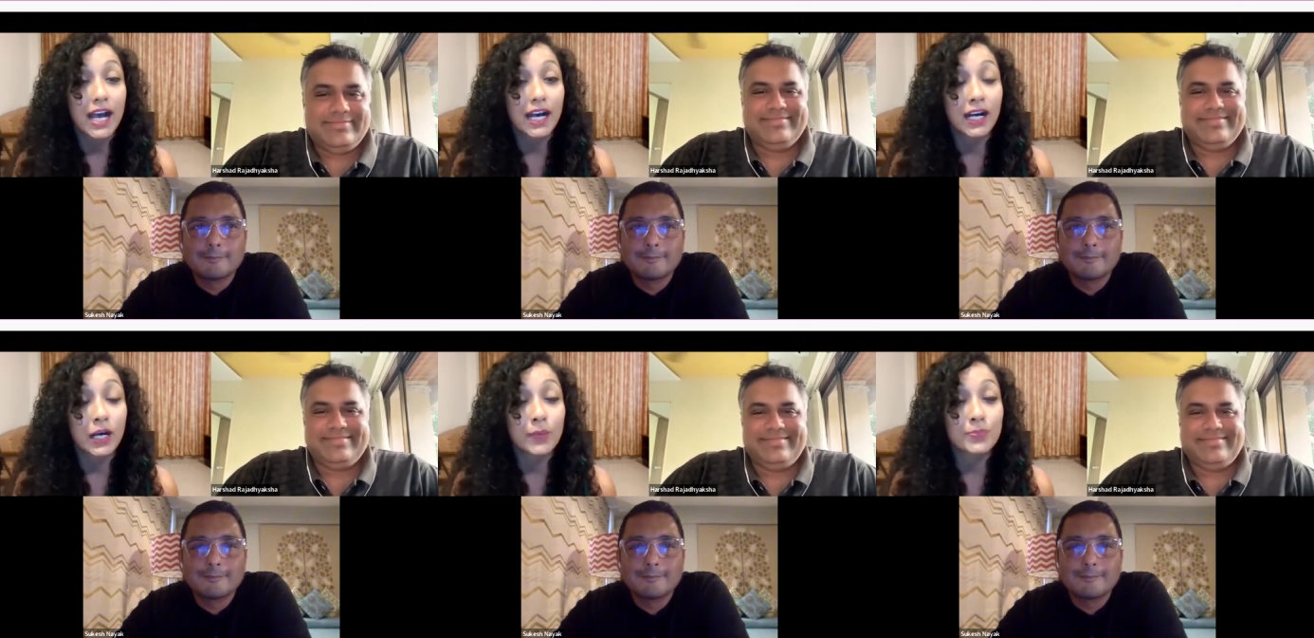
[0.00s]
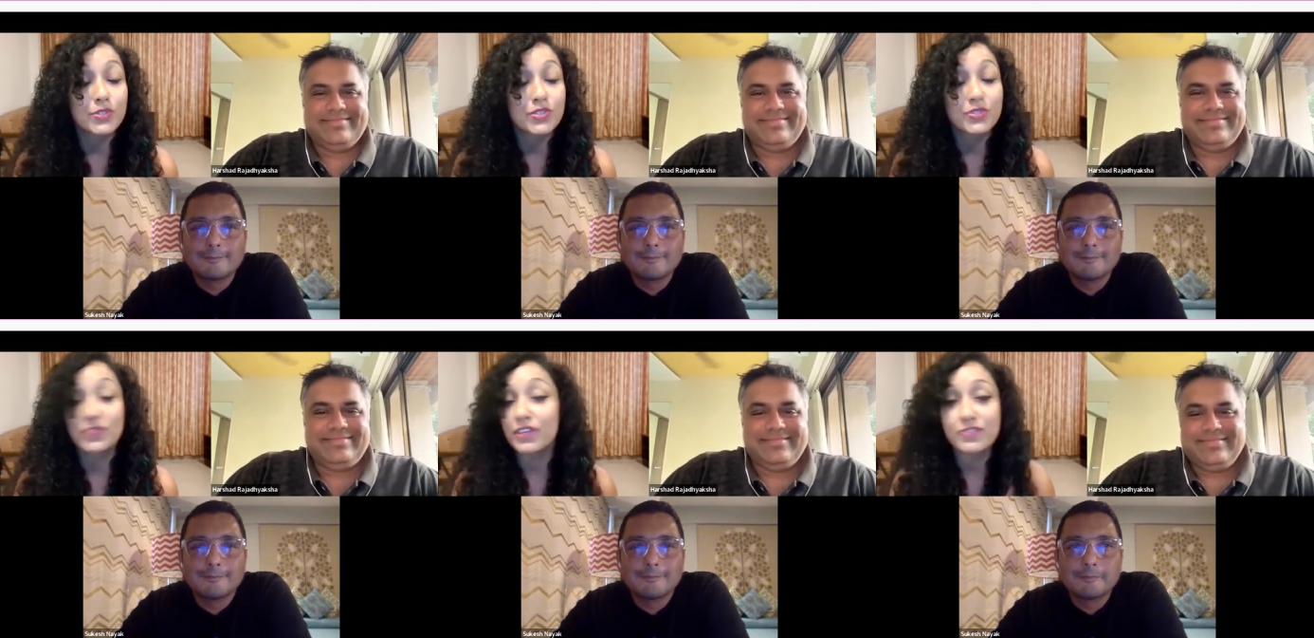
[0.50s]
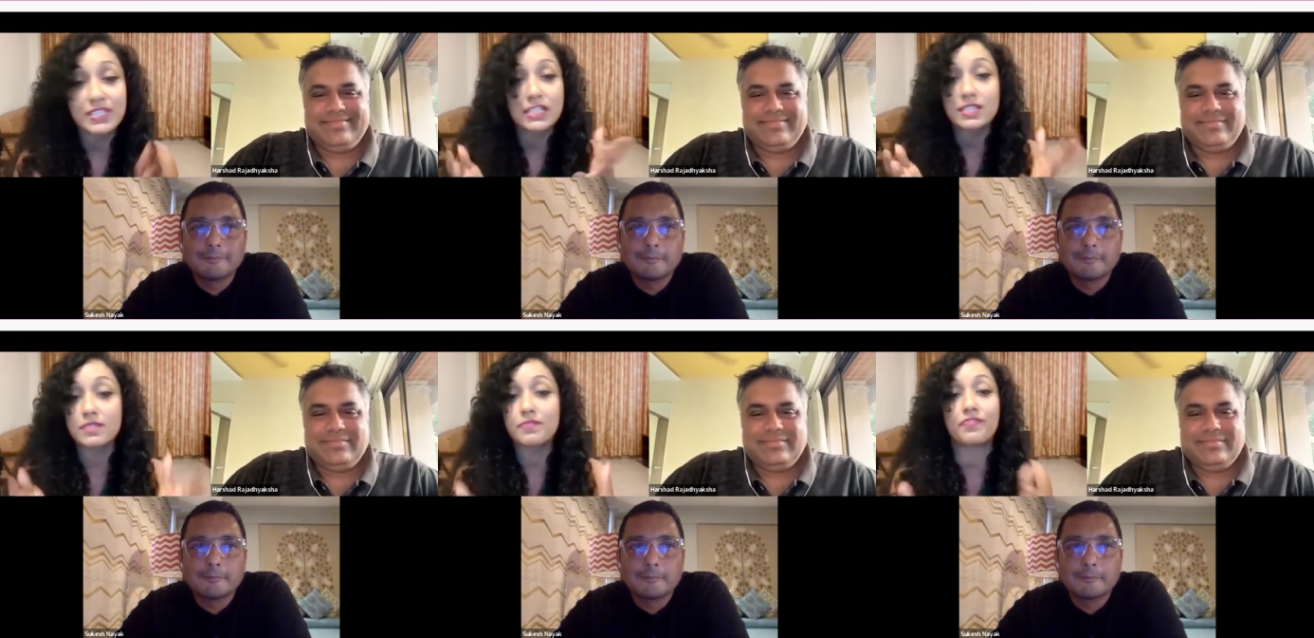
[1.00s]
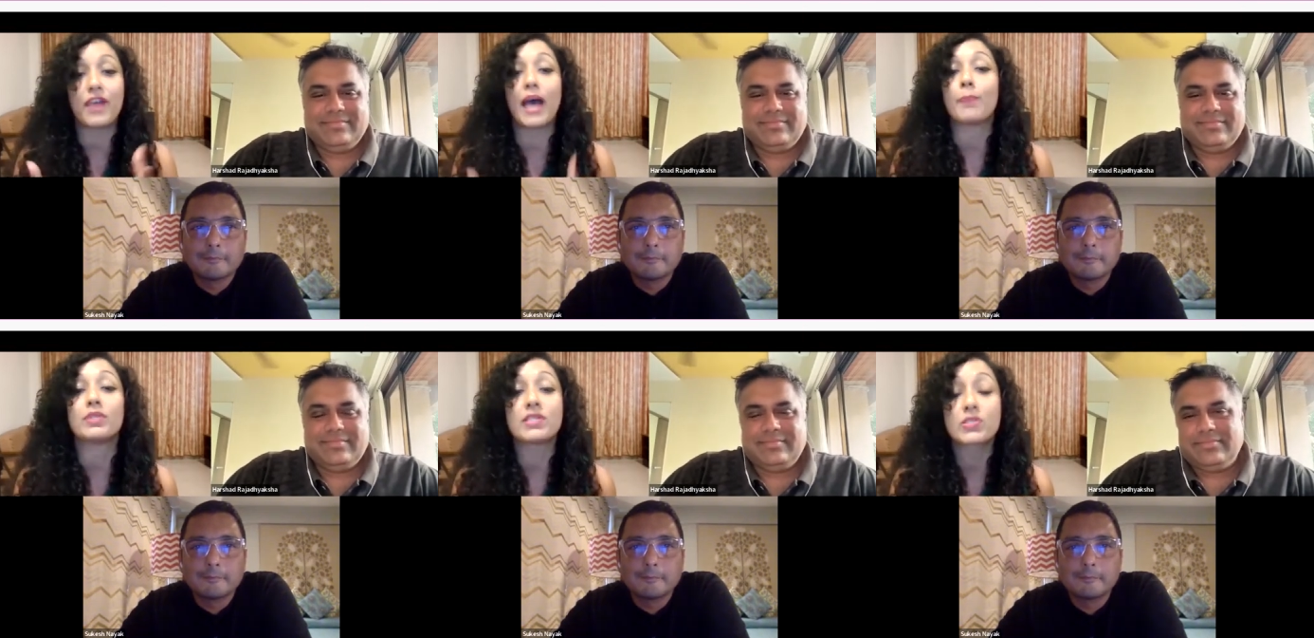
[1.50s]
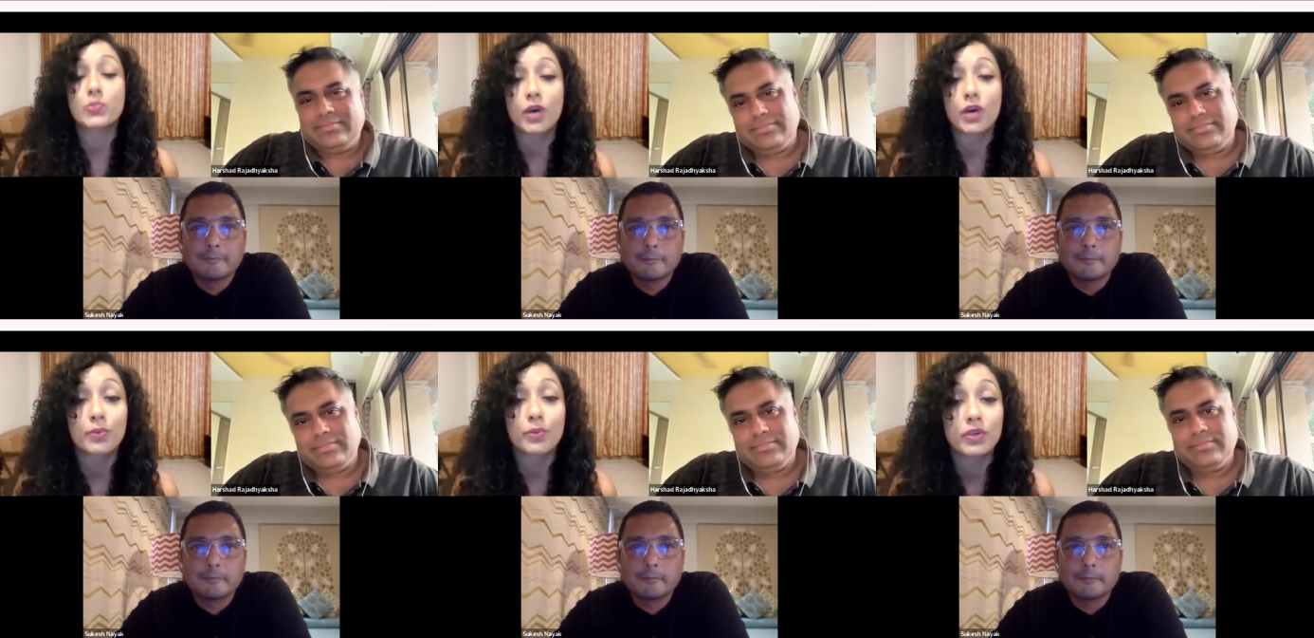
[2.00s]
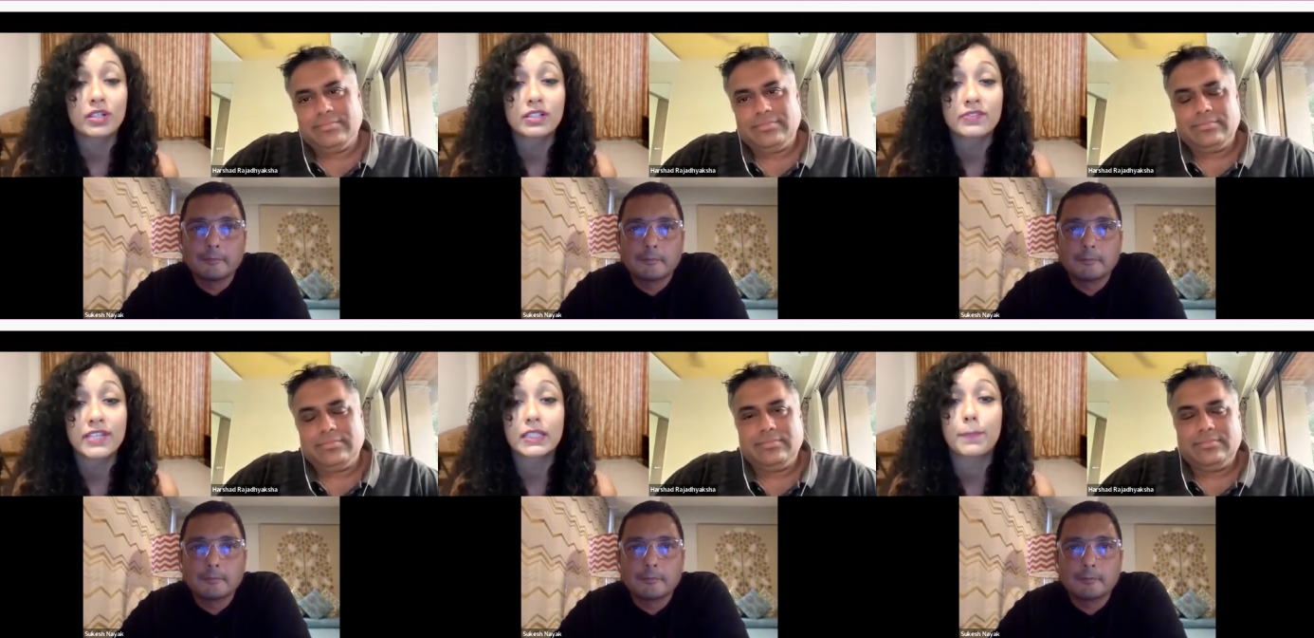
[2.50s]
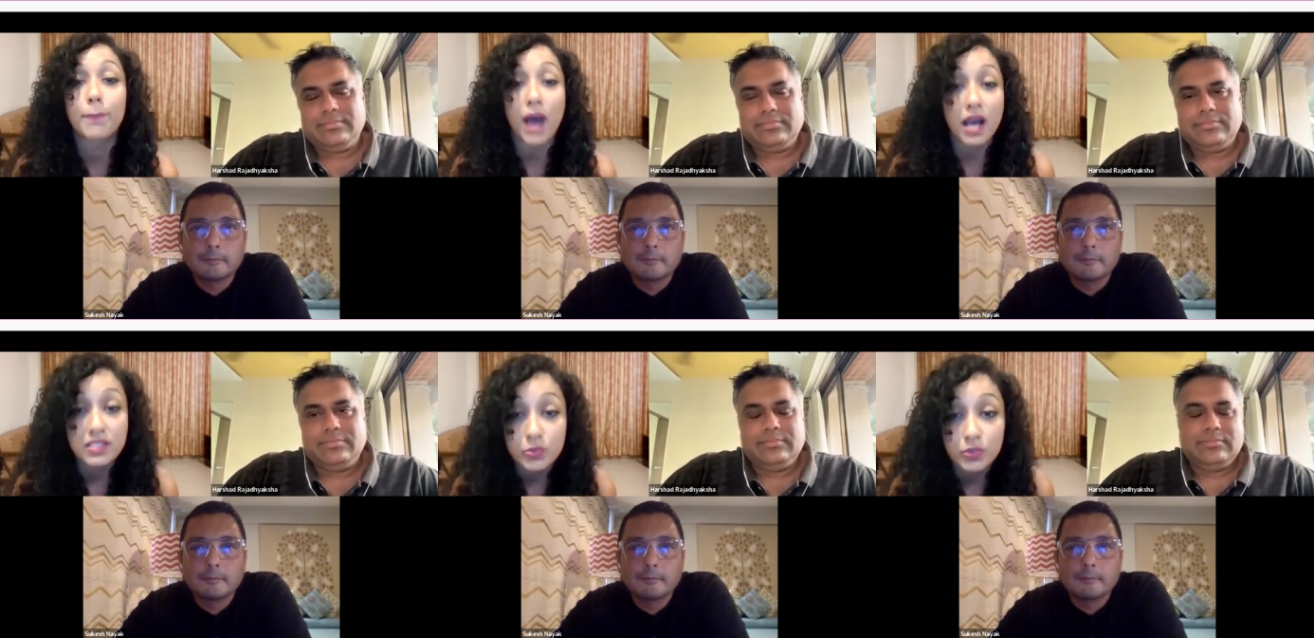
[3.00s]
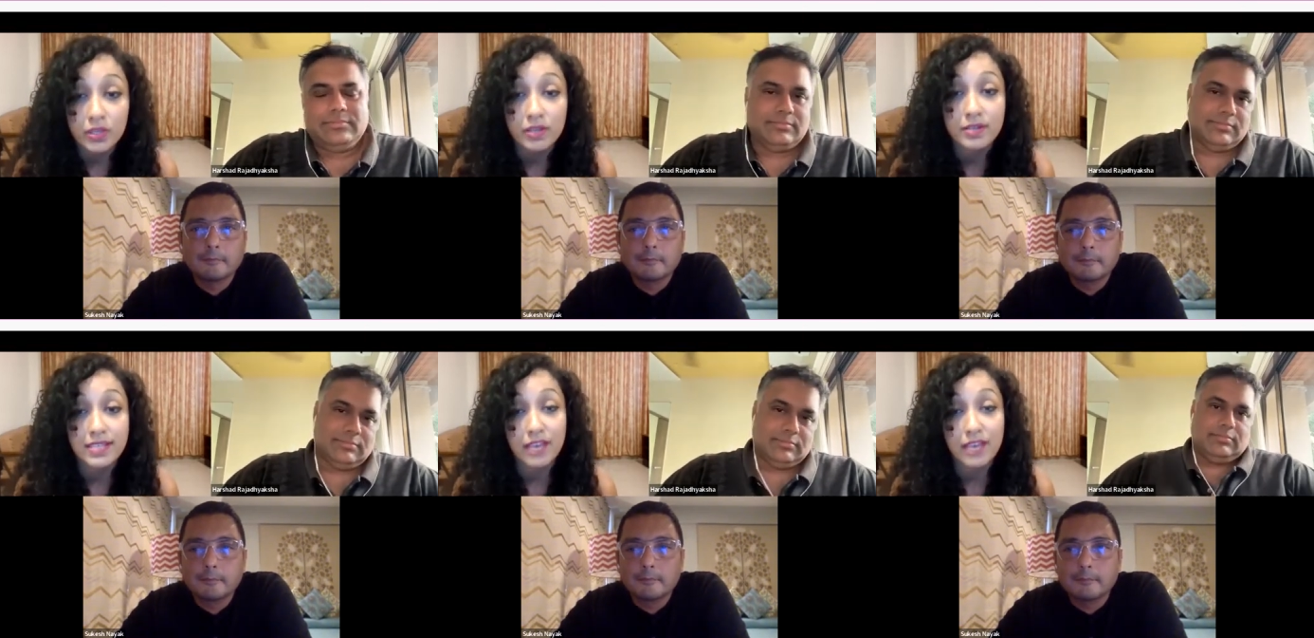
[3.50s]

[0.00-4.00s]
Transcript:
Speaker 1: Um, so we've seen some fabulous work from Ogilvy in the past two years,